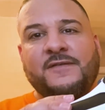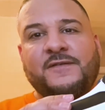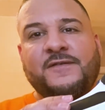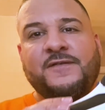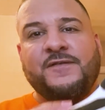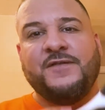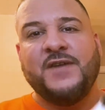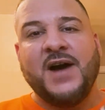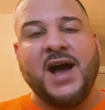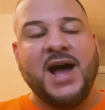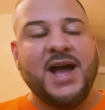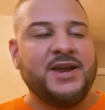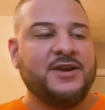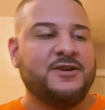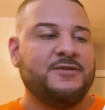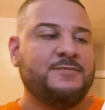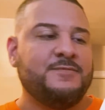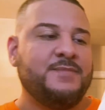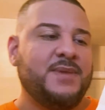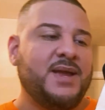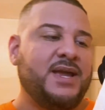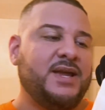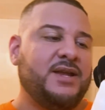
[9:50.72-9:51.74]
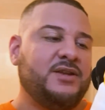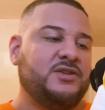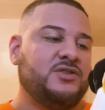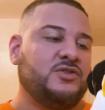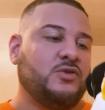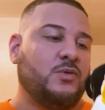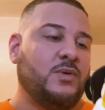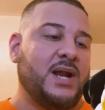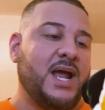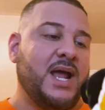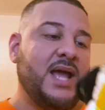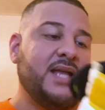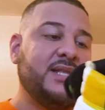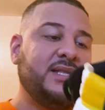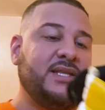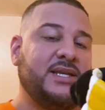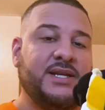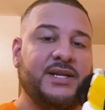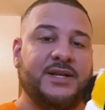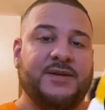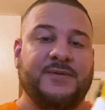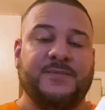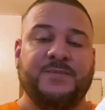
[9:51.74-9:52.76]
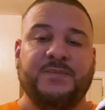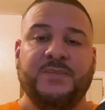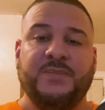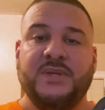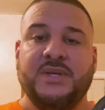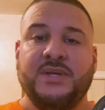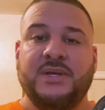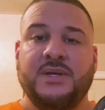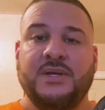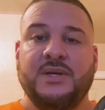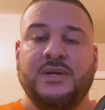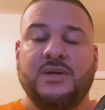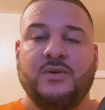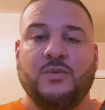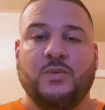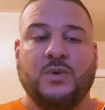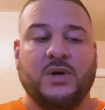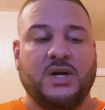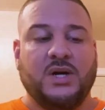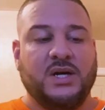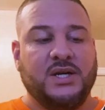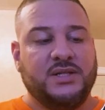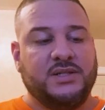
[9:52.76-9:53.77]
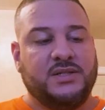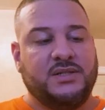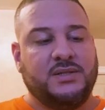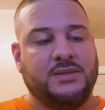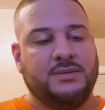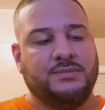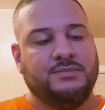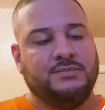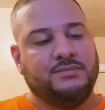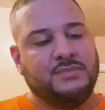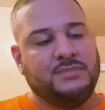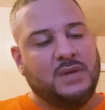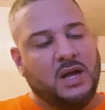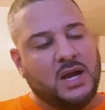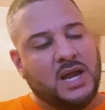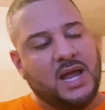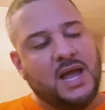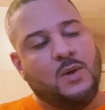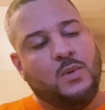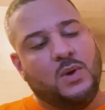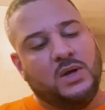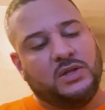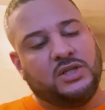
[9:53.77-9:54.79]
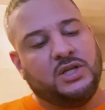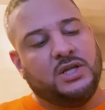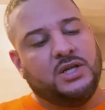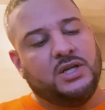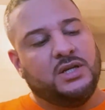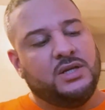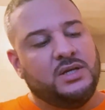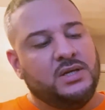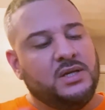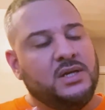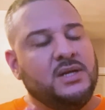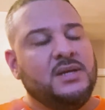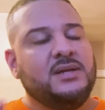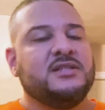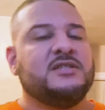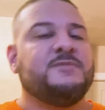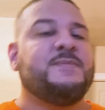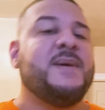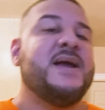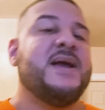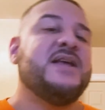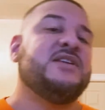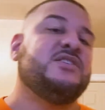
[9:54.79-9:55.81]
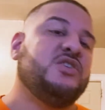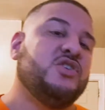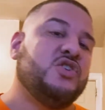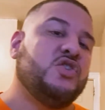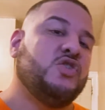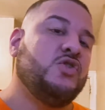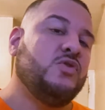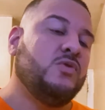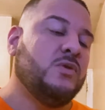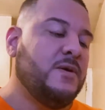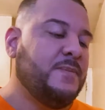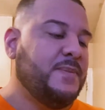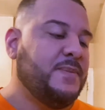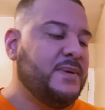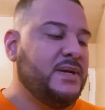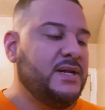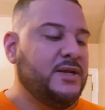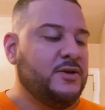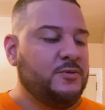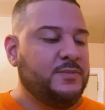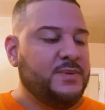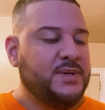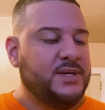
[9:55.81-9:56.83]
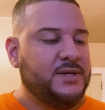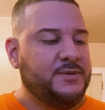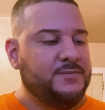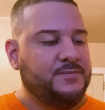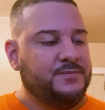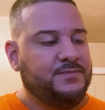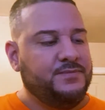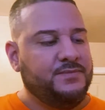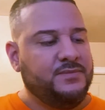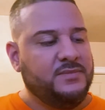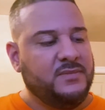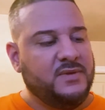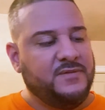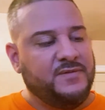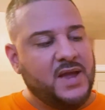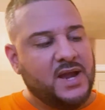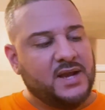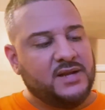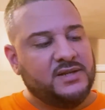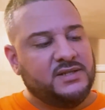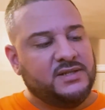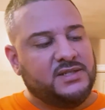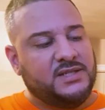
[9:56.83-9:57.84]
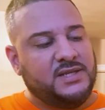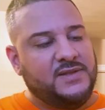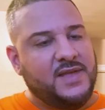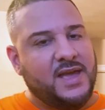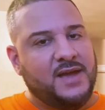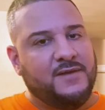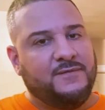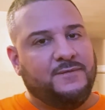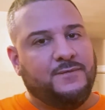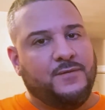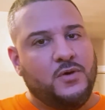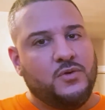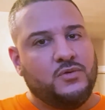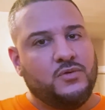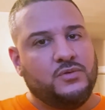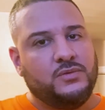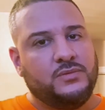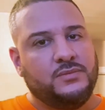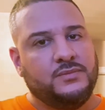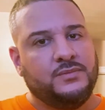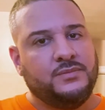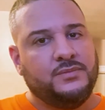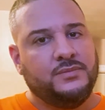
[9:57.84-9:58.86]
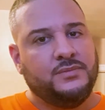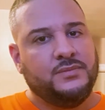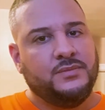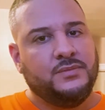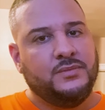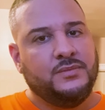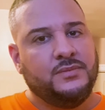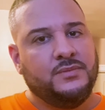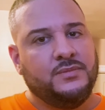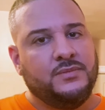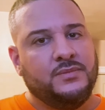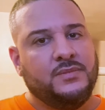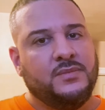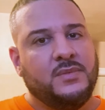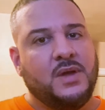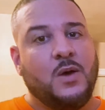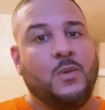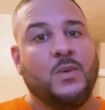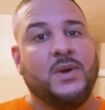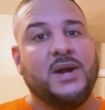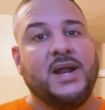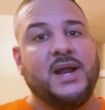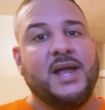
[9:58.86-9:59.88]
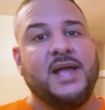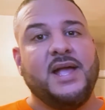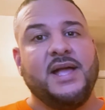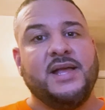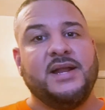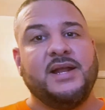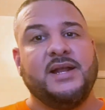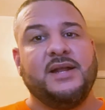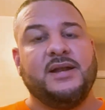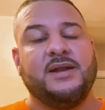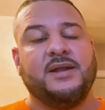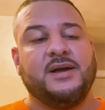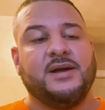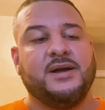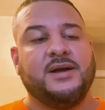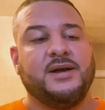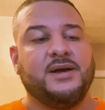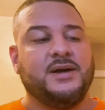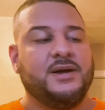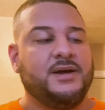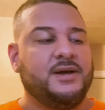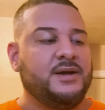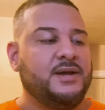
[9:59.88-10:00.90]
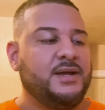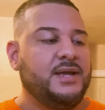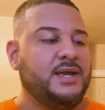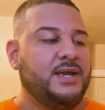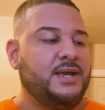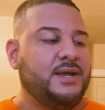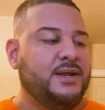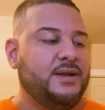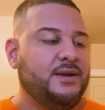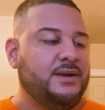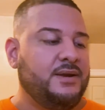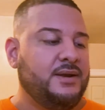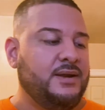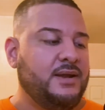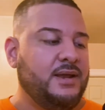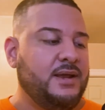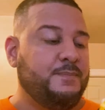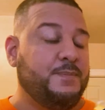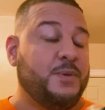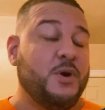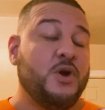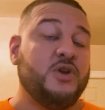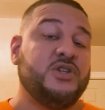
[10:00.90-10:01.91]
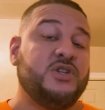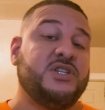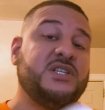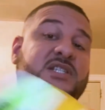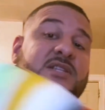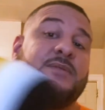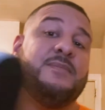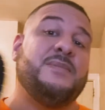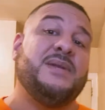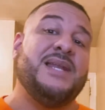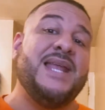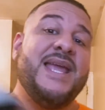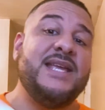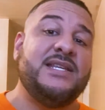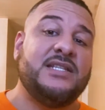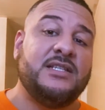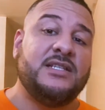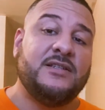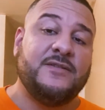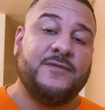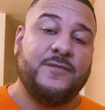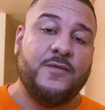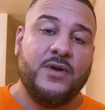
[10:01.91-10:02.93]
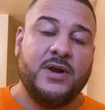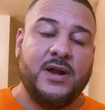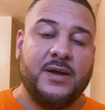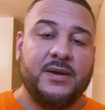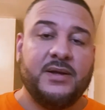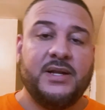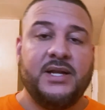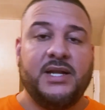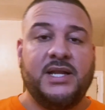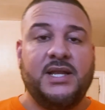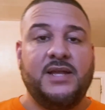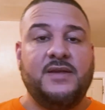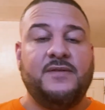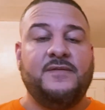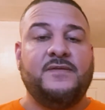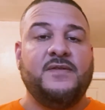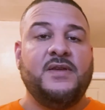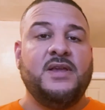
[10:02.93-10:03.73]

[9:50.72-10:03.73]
Fire, man. So what I did was I kind of want to spice the shoe up a little bit. If y'all can see that Vote, I went ahead and purchased some laces for it. I'm gonna leave